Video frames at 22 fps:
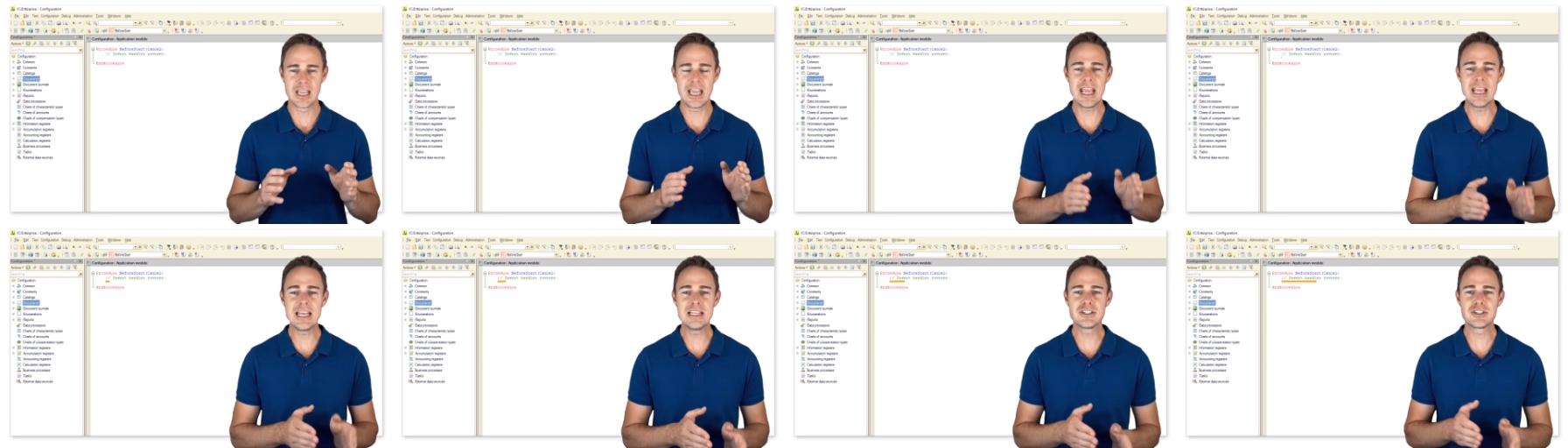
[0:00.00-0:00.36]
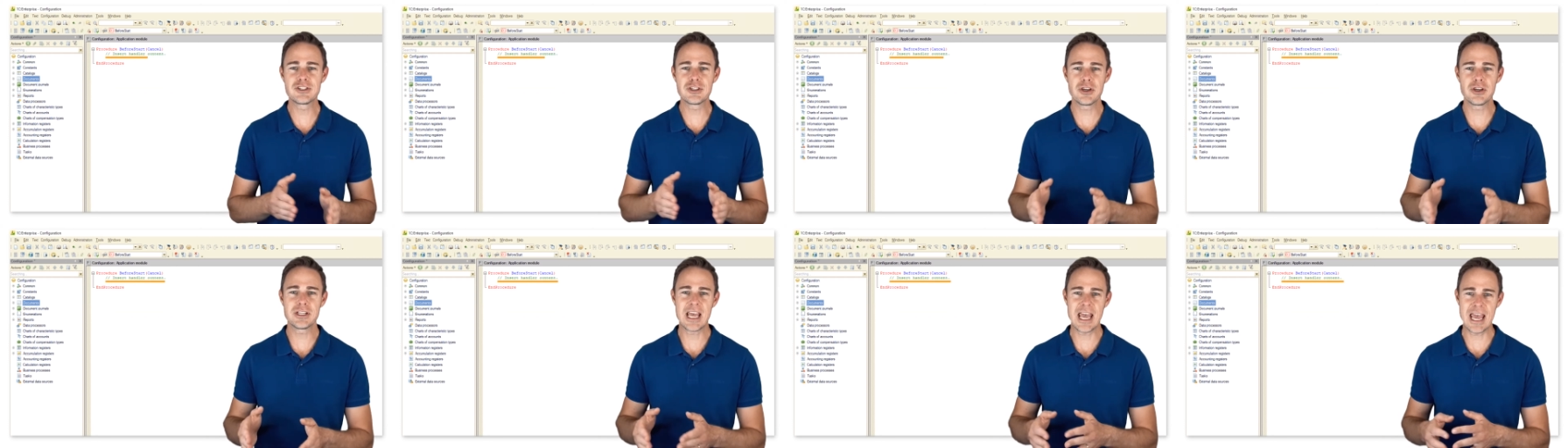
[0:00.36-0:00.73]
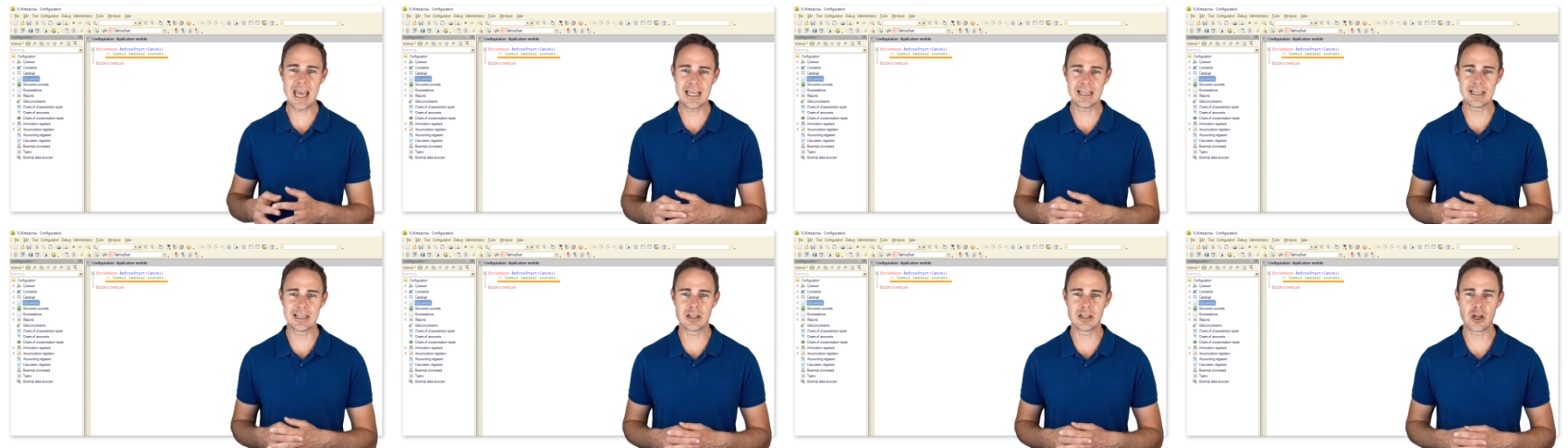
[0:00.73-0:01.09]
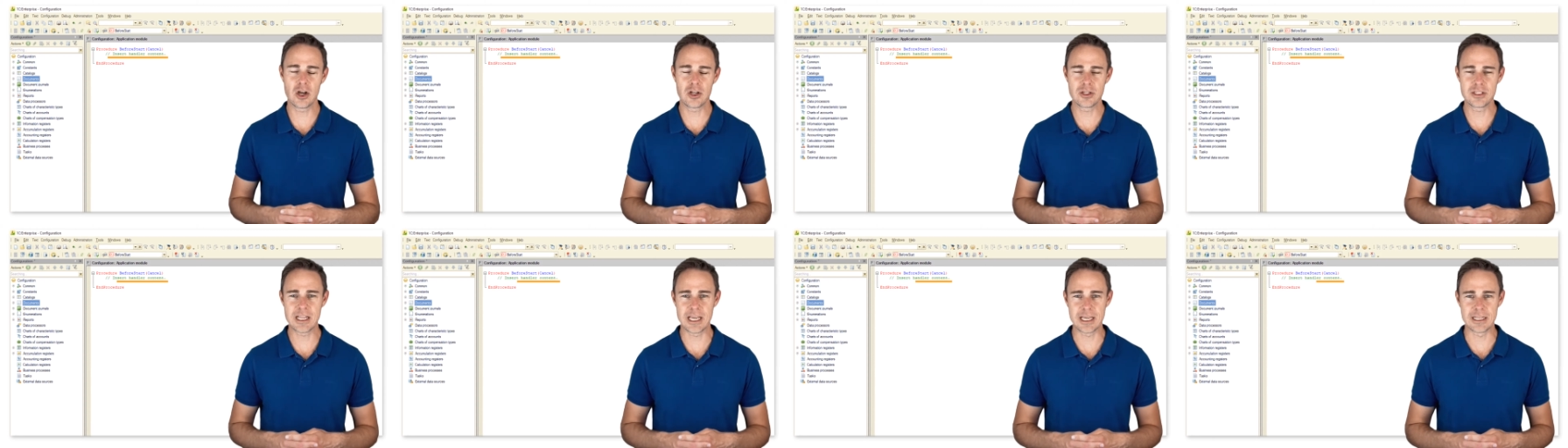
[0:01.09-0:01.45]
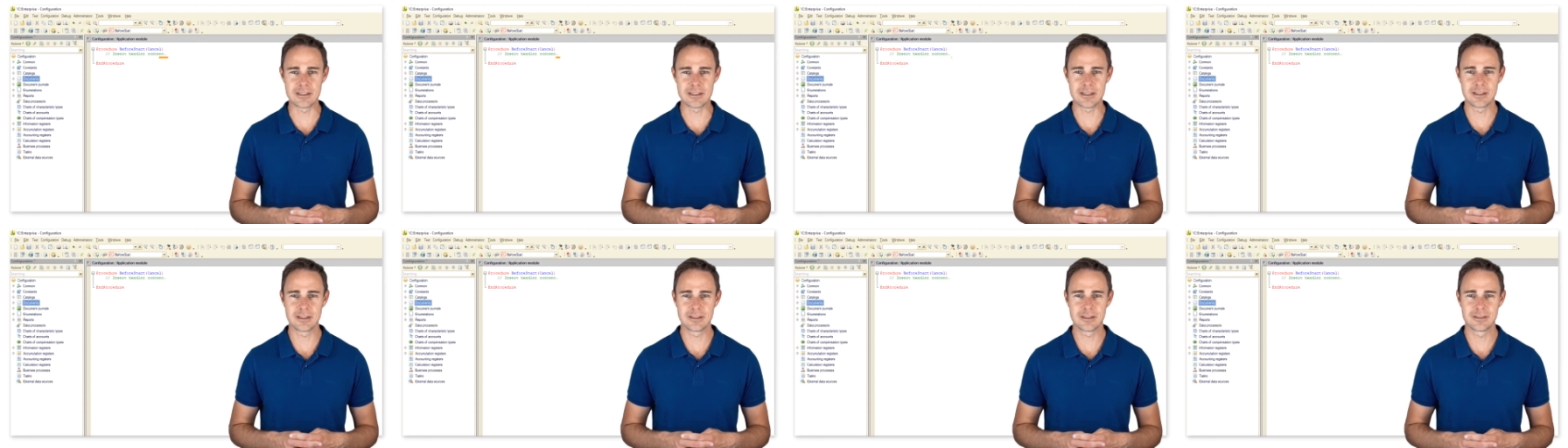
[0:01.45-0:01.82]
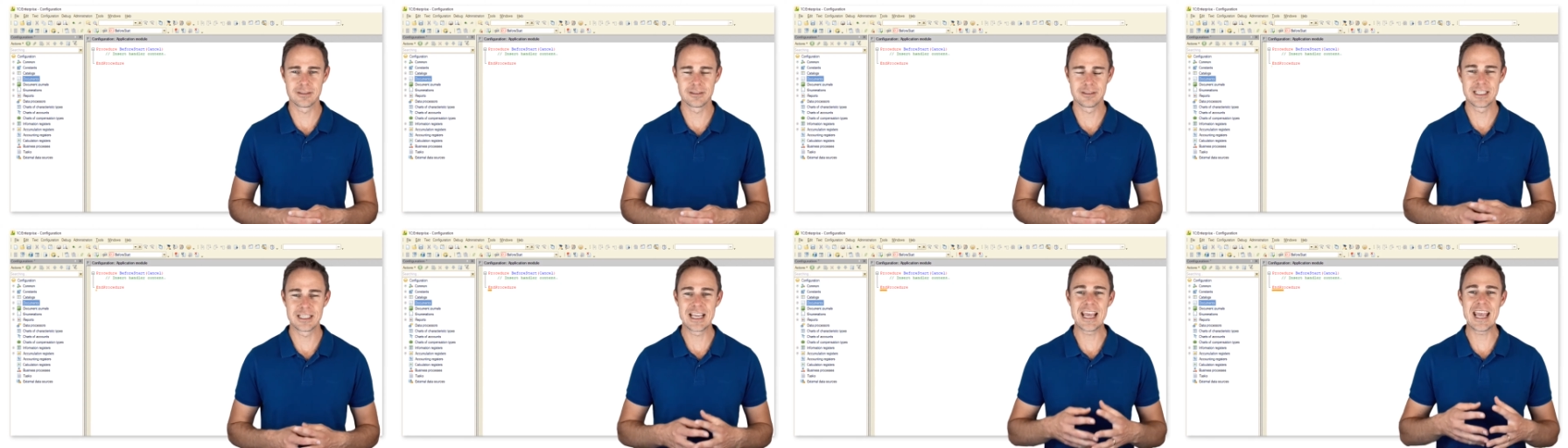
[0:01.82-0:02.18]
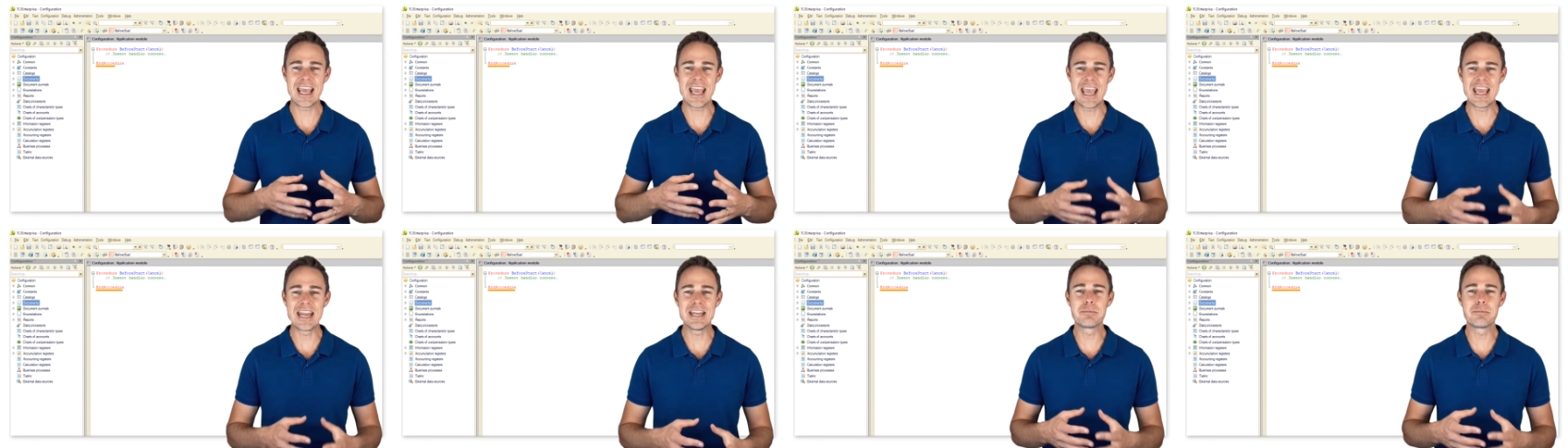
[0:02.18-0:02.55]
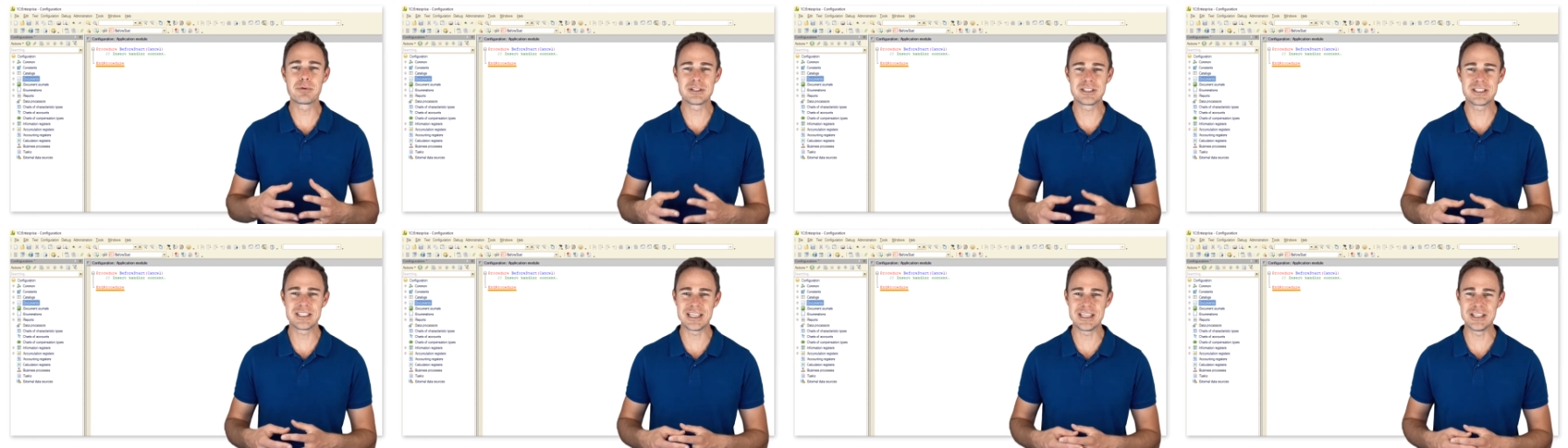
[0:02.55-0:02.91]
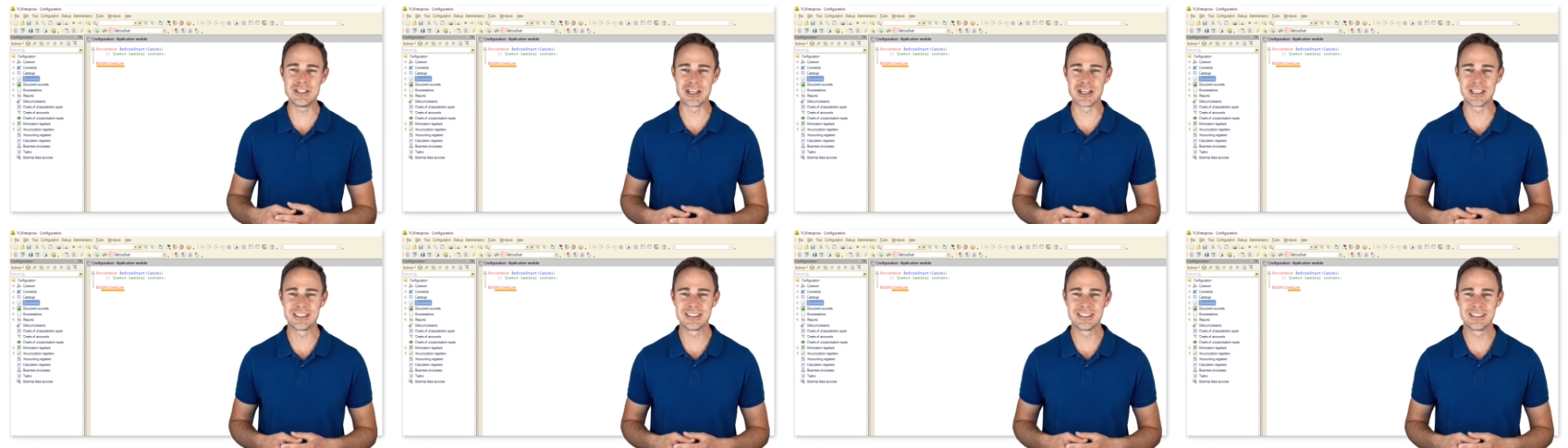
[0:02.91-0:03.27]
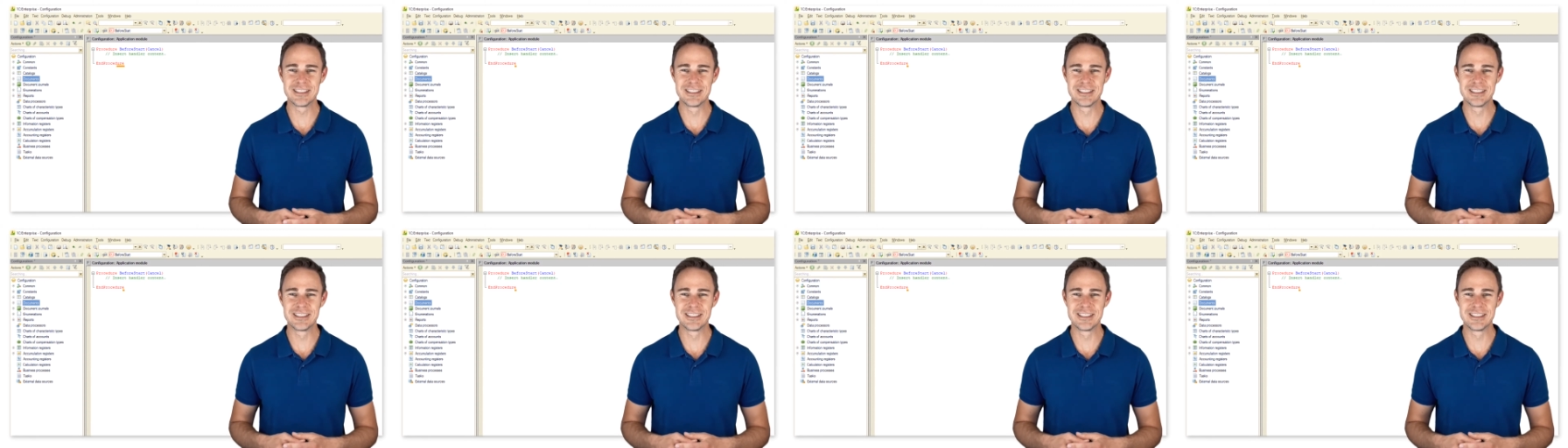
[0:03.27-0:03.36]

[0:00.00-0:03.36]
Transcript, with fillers: Insert handler content. End procedure.